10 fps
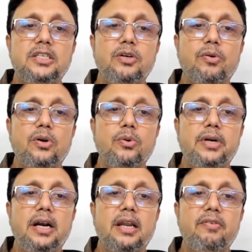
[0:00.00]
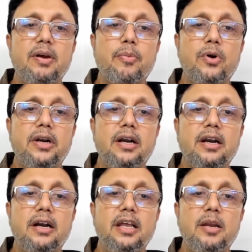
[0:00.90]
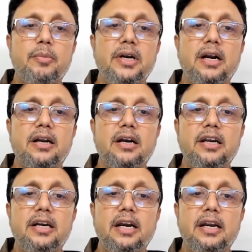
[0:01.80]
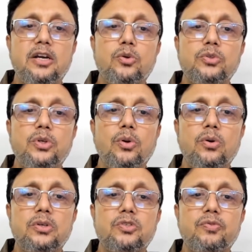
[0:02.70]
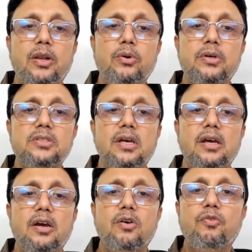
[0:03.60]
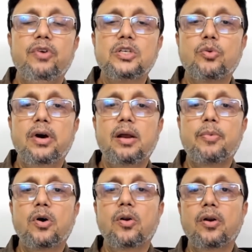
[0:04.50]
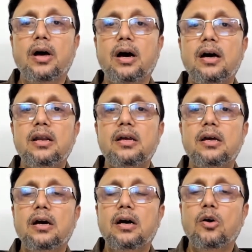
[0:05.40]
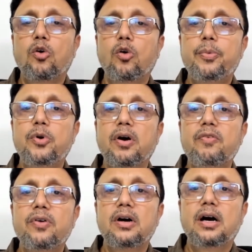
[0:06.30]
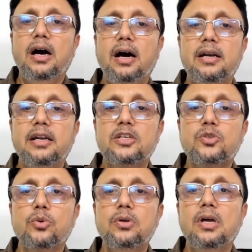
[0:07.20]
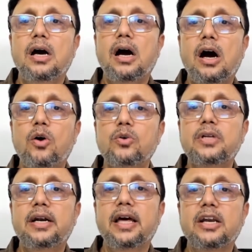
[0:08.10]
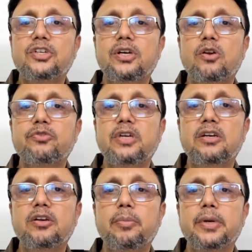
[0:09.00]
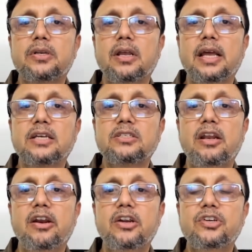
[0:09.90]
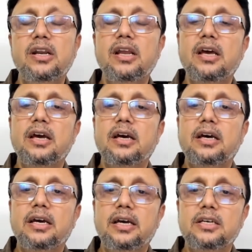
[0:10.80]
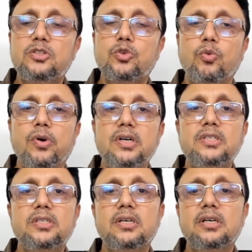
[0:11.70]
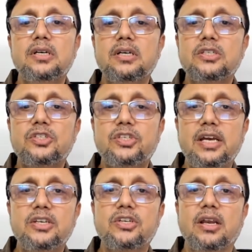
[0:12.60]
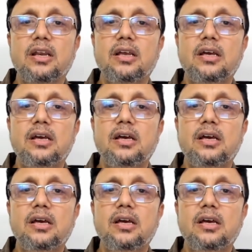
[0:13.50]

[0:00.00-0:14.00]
is equal to delta V upon delta t, limit delta t tending to 0. Its value is V square upon R. Hope you have understood how the direction of centripetal acceleration is towards center.